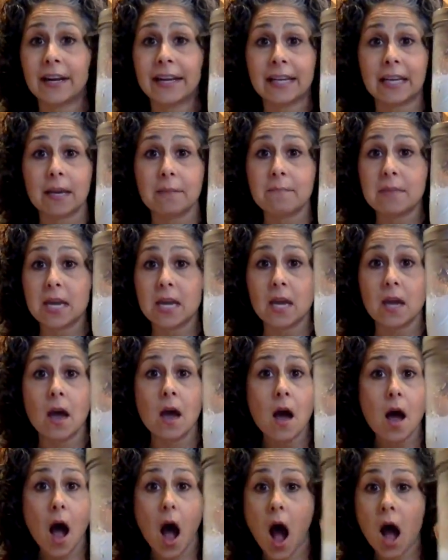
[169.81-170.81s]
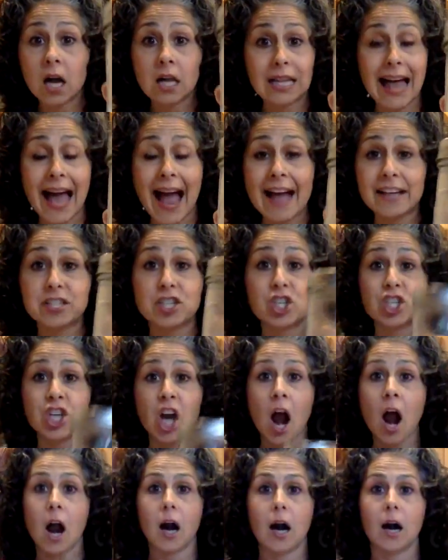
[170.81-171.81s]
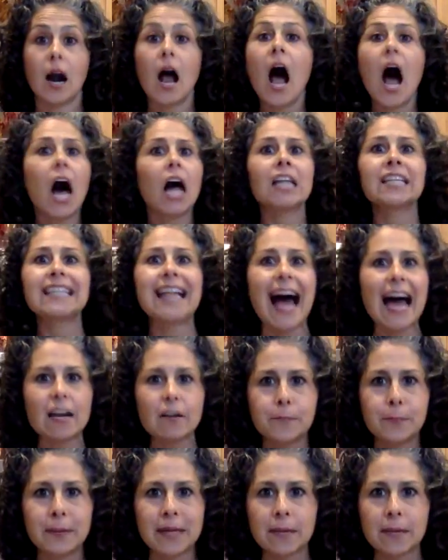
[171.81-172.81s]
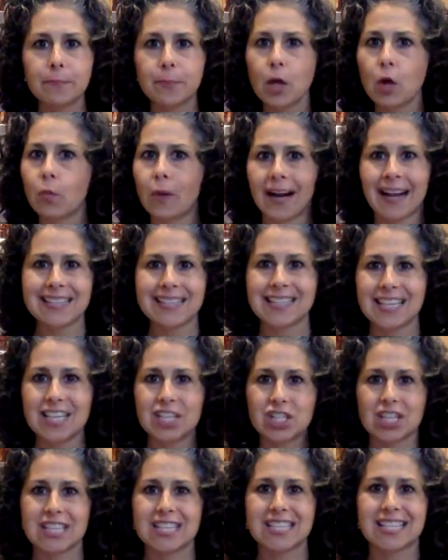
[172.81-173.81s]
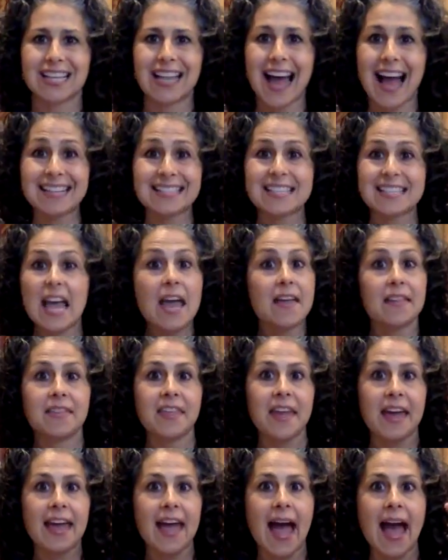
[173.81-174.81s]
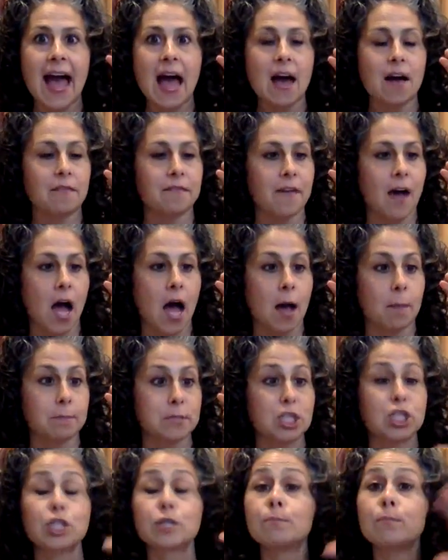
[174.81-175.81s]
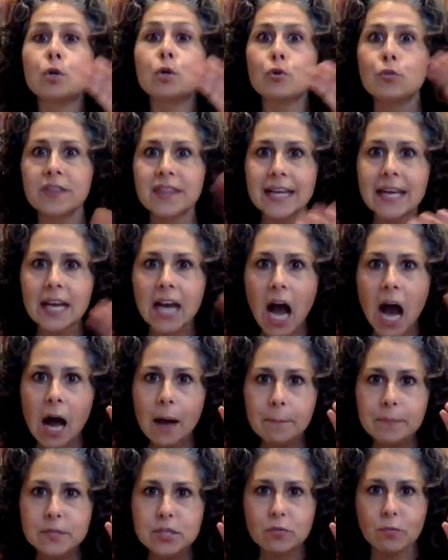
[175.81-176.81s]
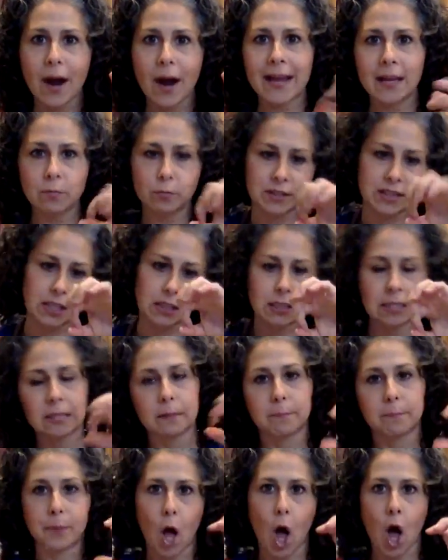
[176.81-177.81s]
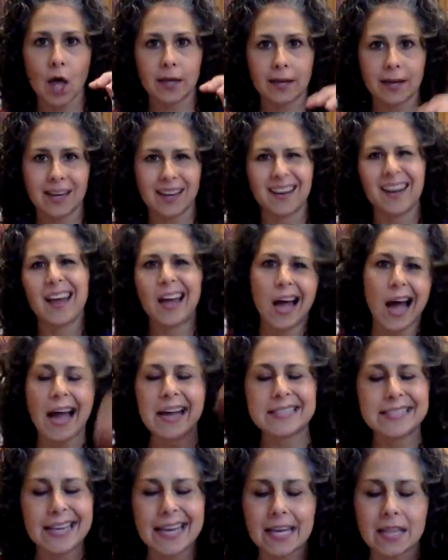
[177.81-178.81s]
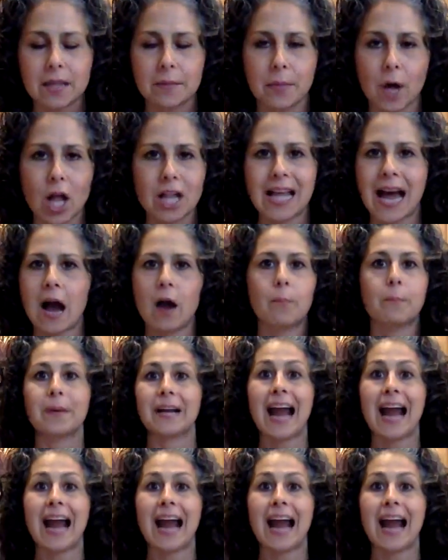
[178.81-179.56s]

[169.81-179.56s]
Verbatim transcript: It can be a glass jar. A lot of people, when I teach this class, they have um, smoothie cups, right, with a little ball in it. I take the ball out.